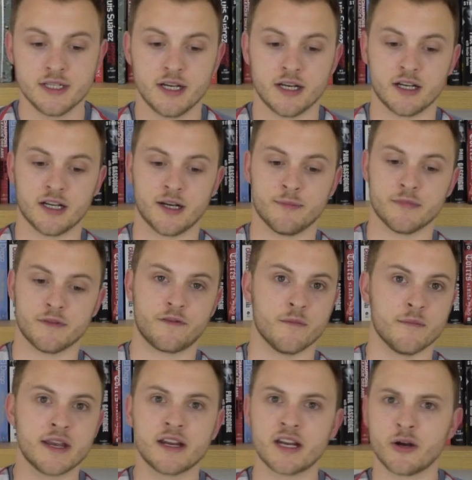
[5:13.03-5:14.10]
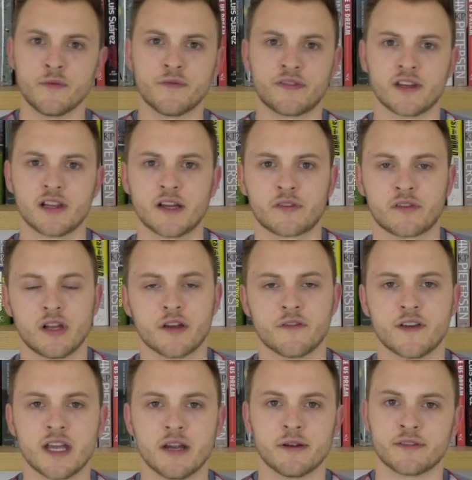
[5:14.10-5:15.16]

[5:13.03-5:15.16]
Um, Firmino obviously loves life here.